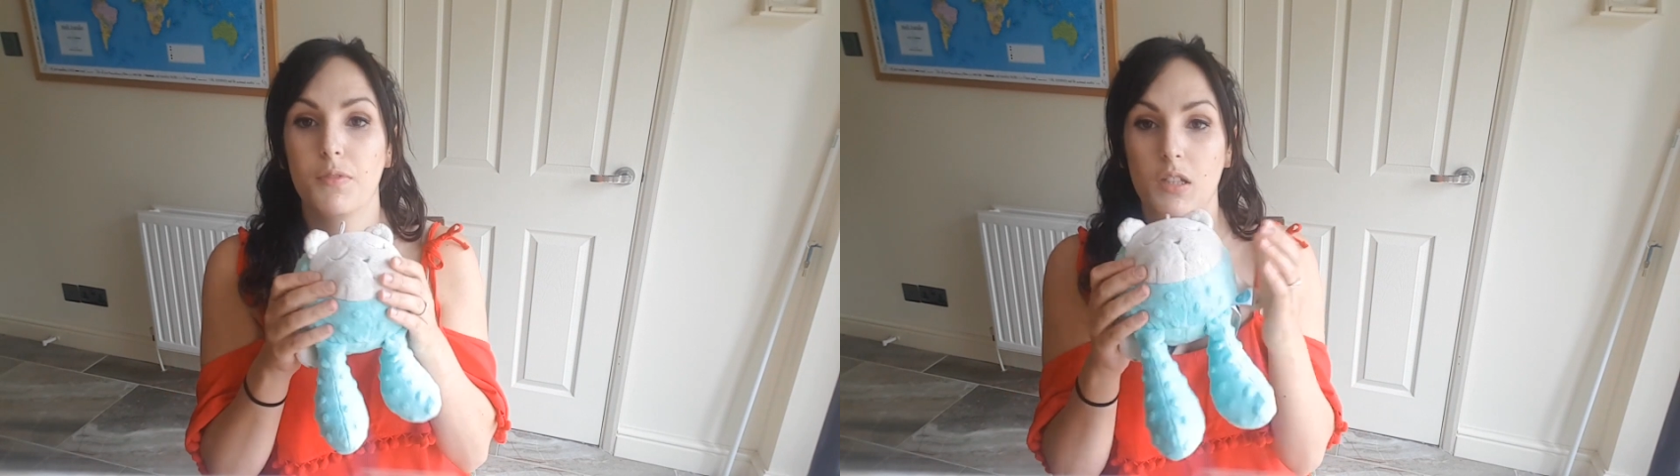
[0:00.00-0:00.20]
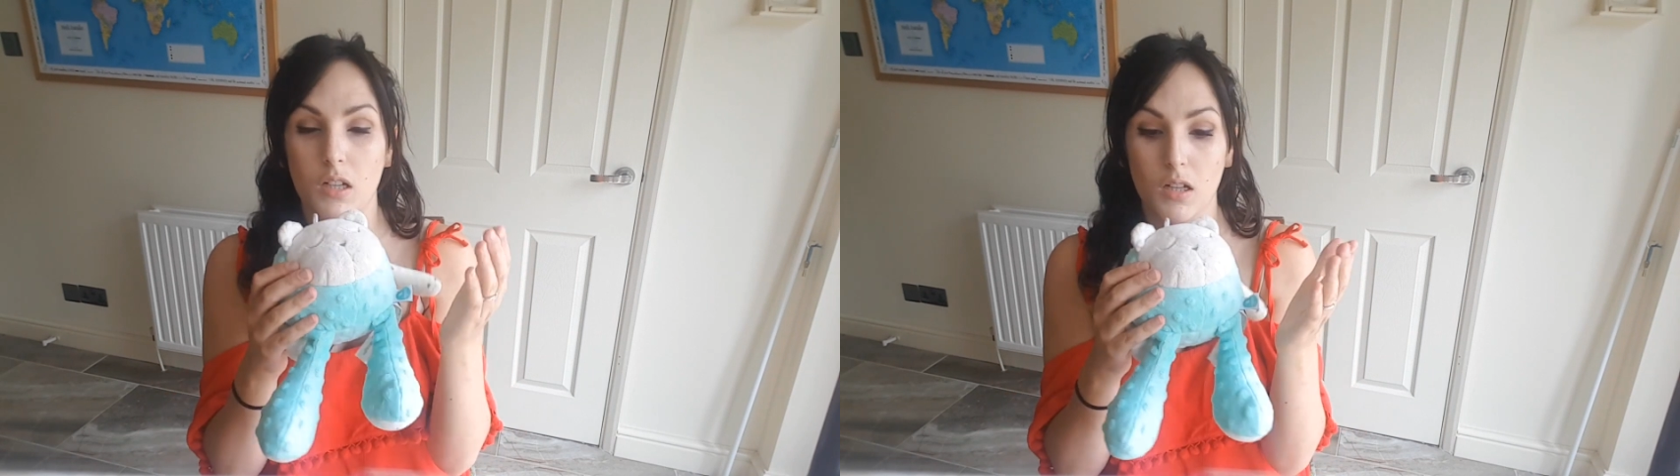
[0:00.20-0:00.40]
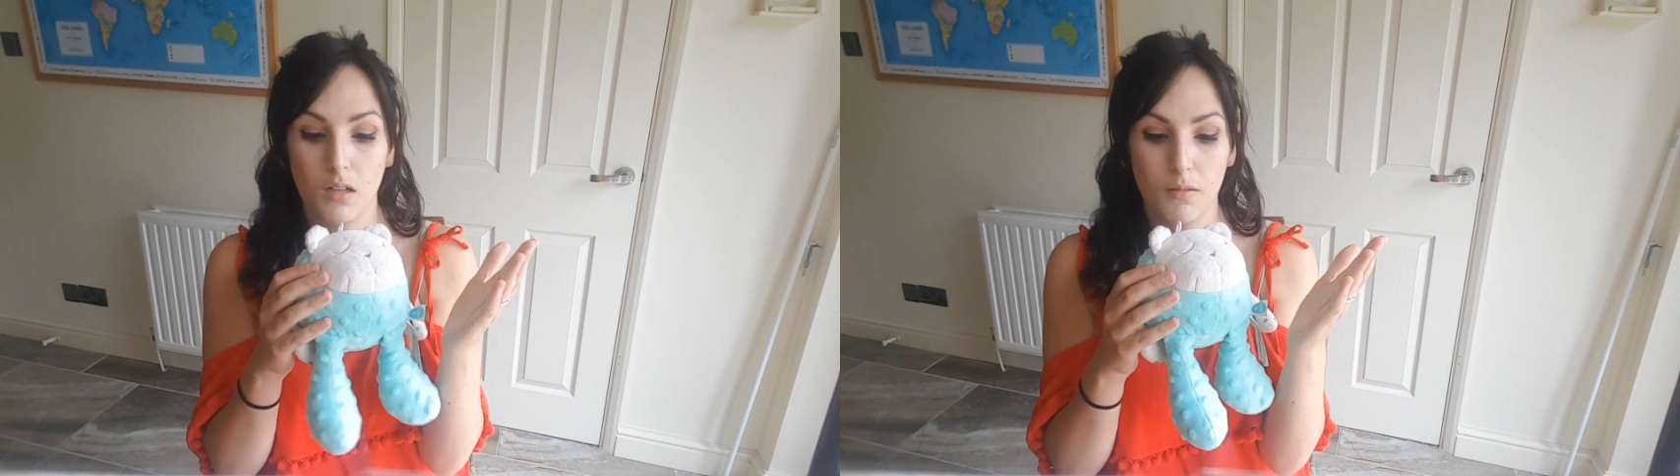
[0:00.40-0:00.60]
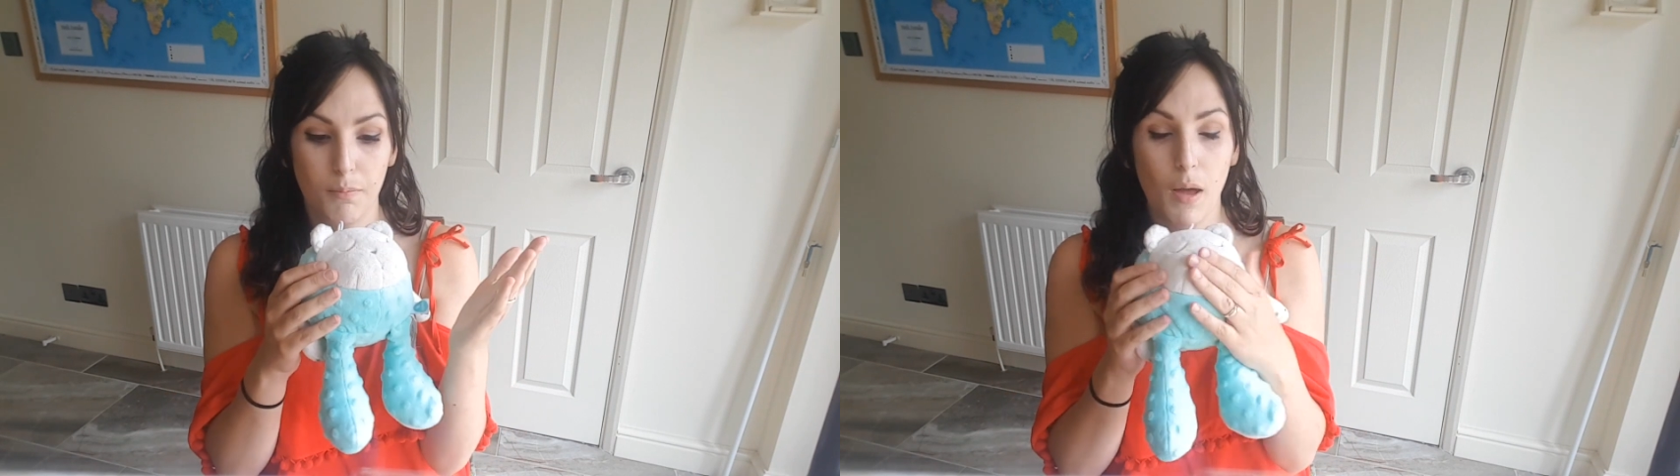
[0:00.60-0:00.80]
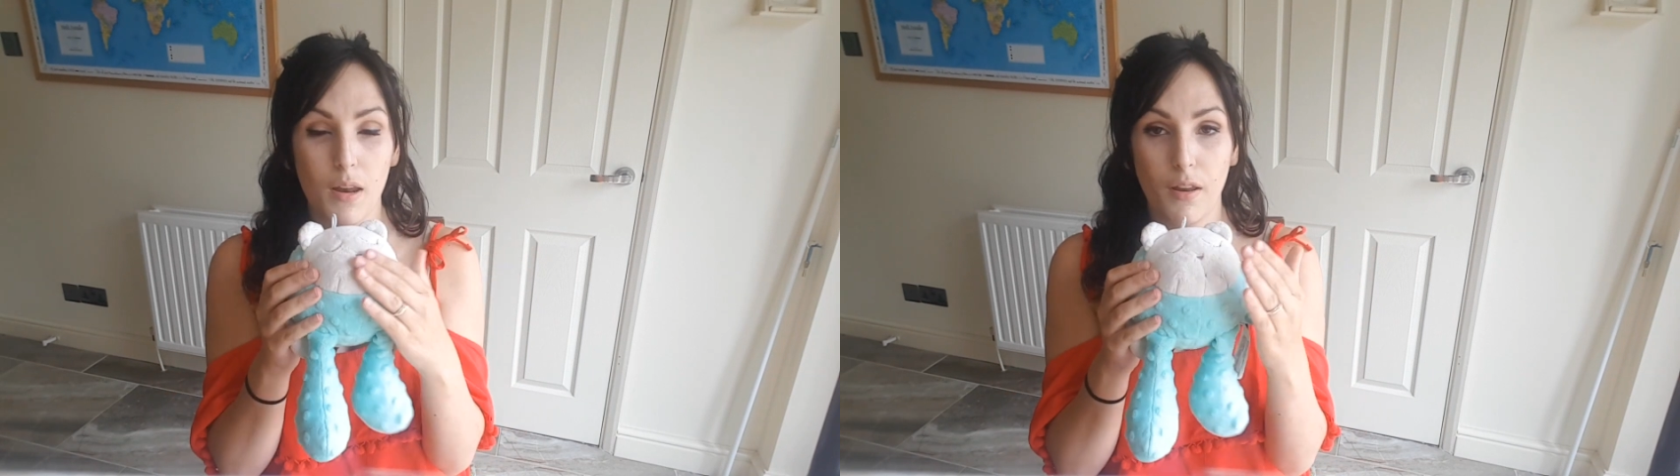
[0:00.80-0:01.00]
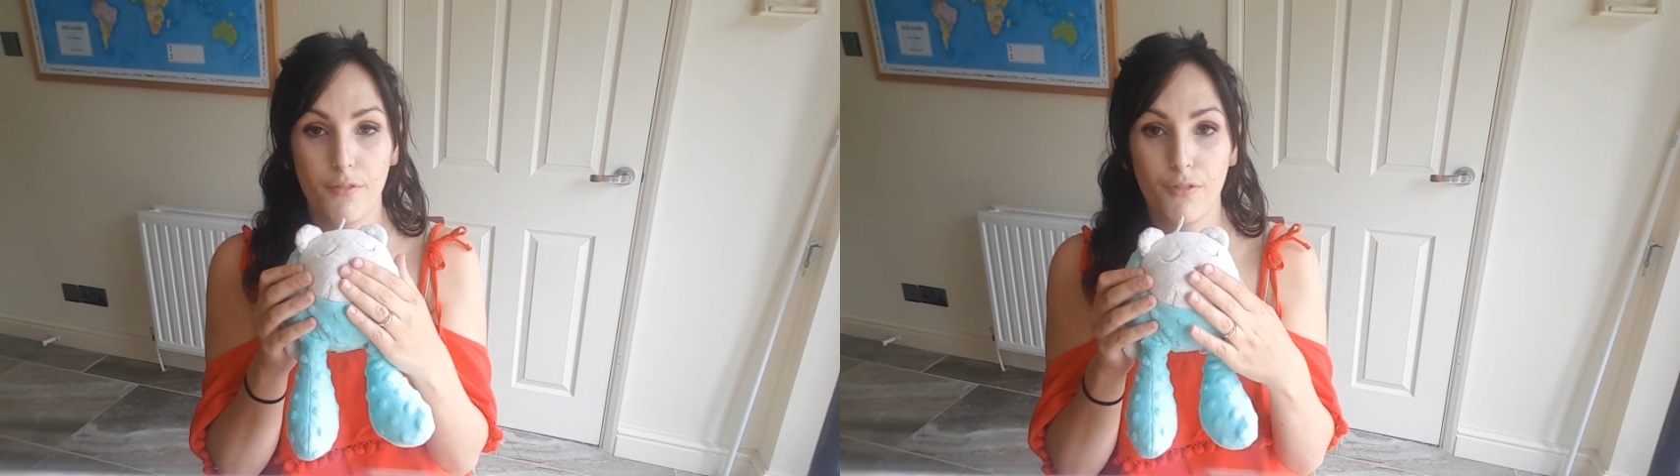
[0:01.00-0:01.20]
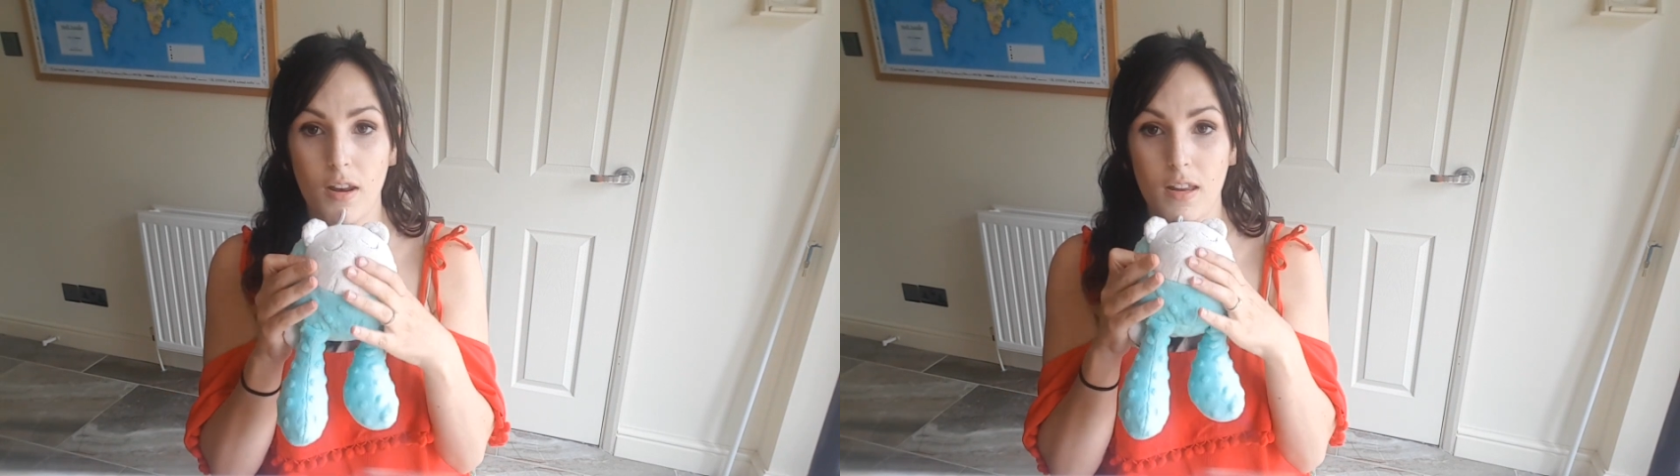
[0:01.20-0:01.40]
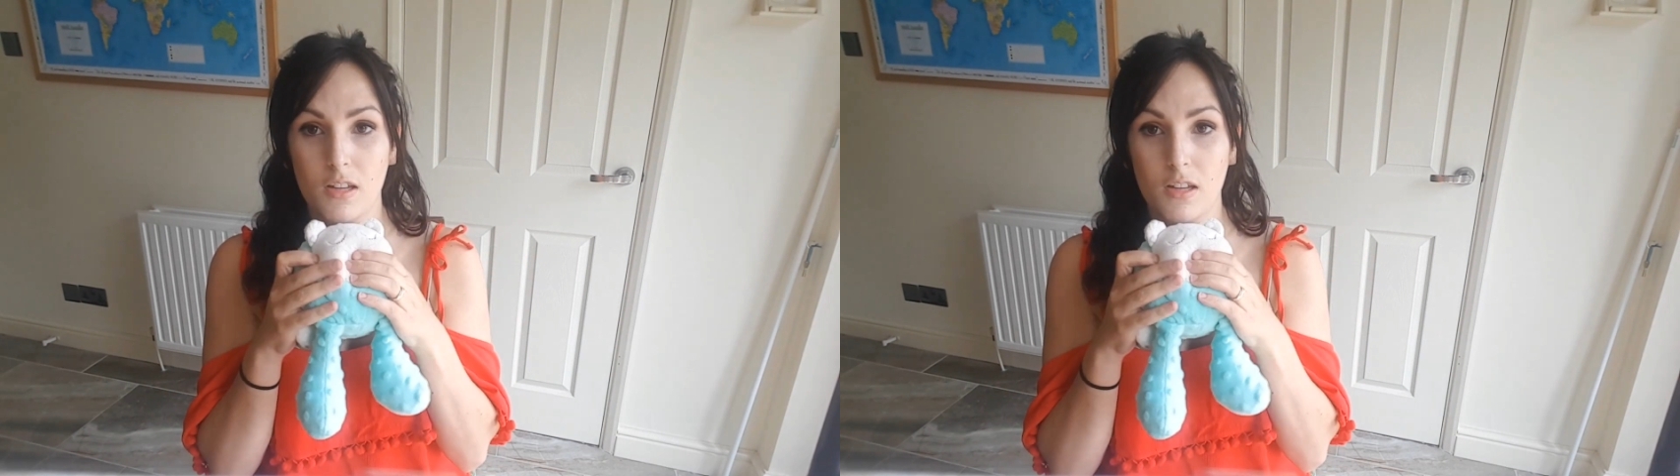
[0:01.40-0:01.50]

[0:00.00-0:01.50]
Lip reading: the button at the front